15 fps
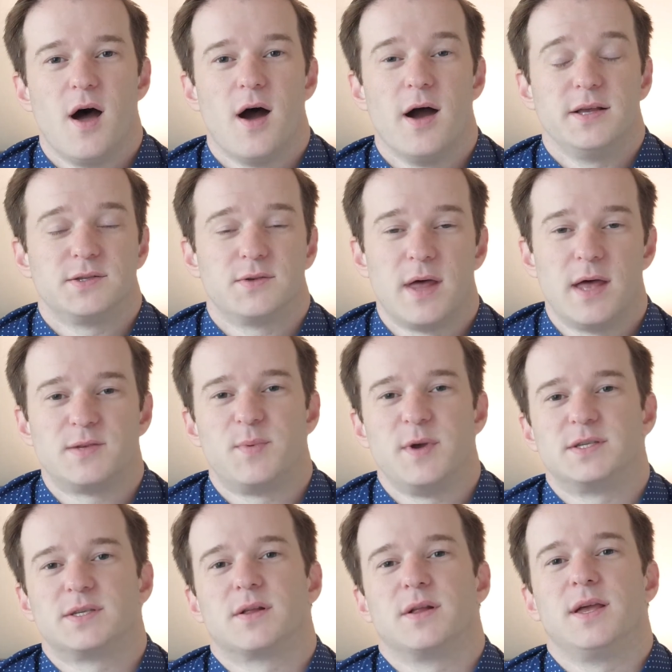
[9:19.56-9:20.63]
All right, so that's
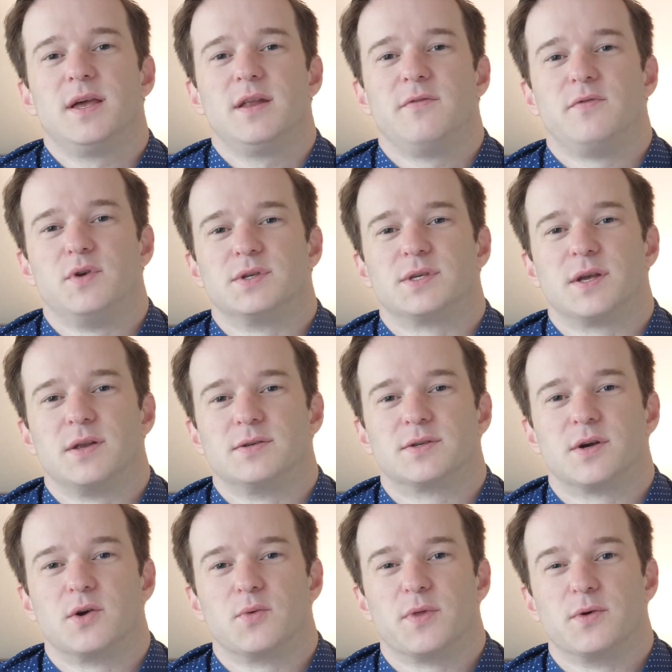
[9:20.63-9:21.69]
basically it. If you're just getting
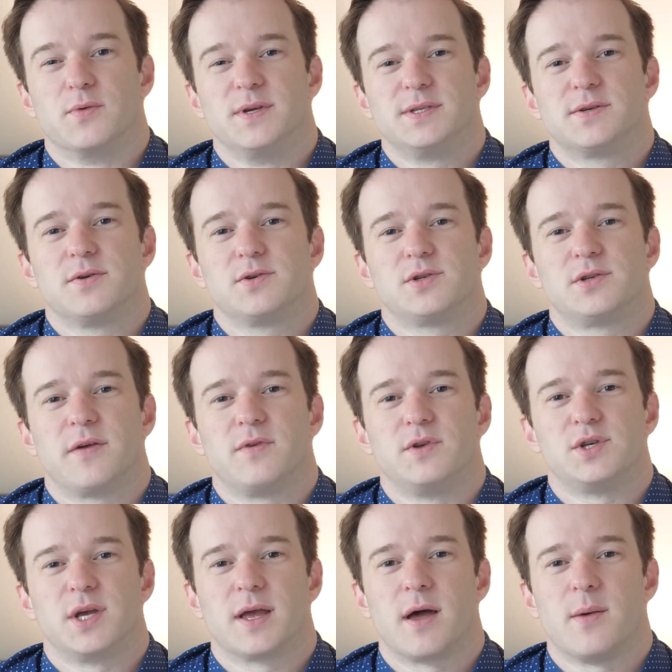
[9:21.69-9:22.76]
started with your research,
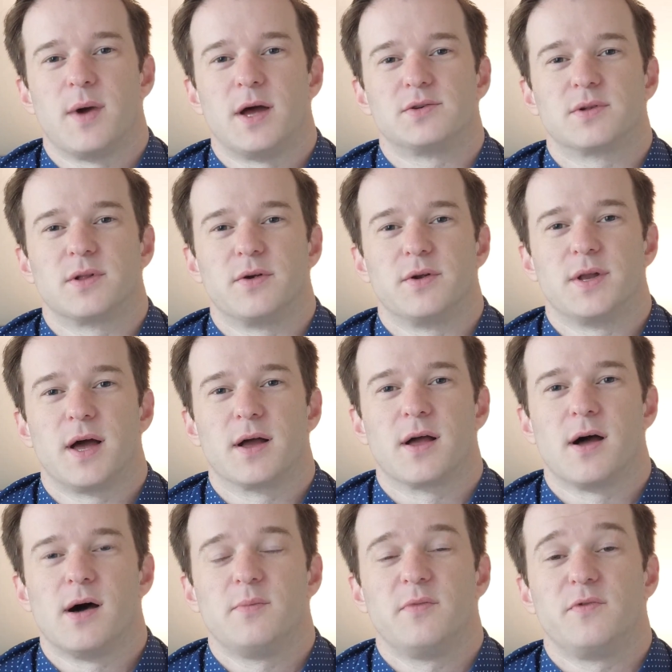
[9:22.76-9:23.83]
definitely check out
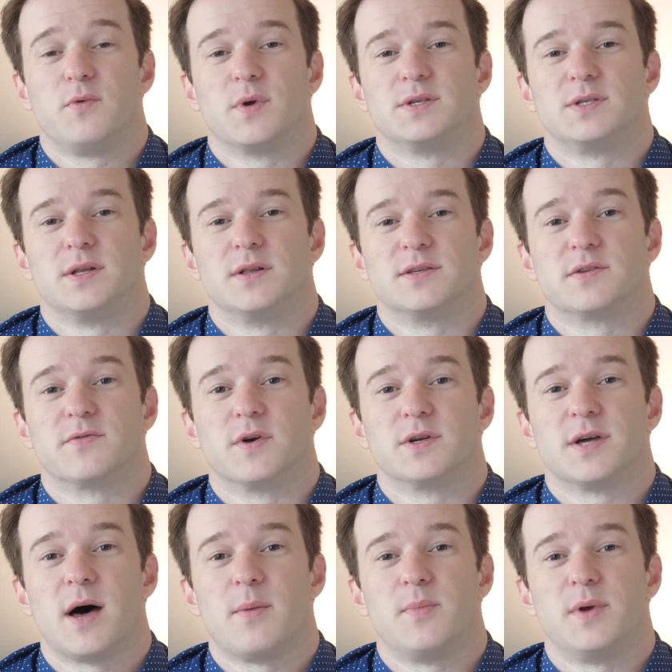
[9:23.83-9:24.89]
mattressclarity.com. If you want to see a list of our
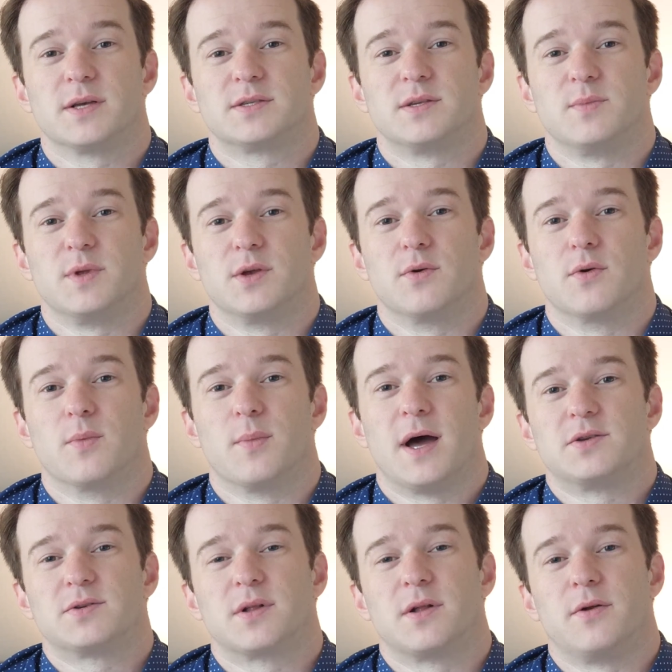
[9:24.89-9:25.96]
top picks, simply Google
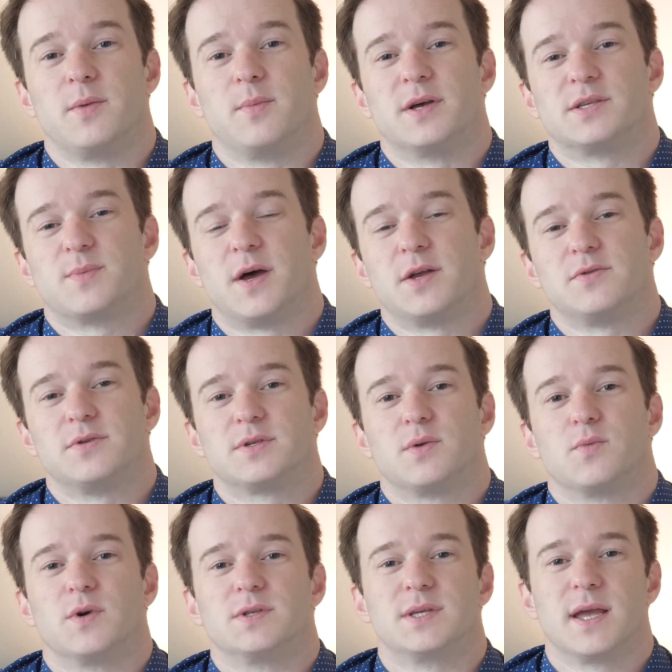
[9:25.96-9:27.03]
Mattress Clarity Best
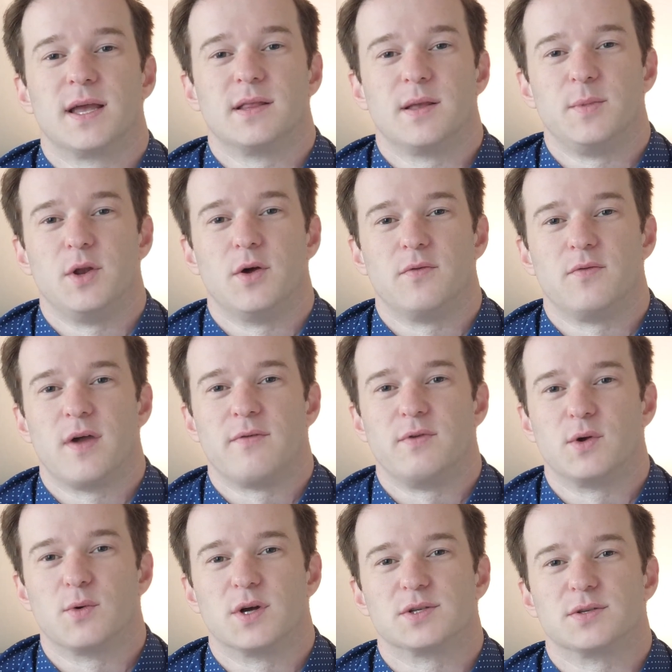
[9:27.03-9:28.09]
Mattress. Once again, let me know if you have
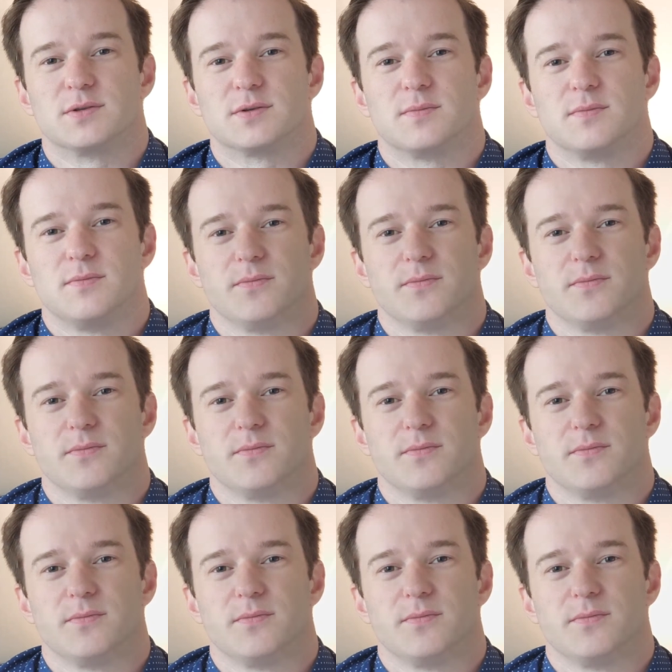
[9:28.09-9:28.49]
any questions.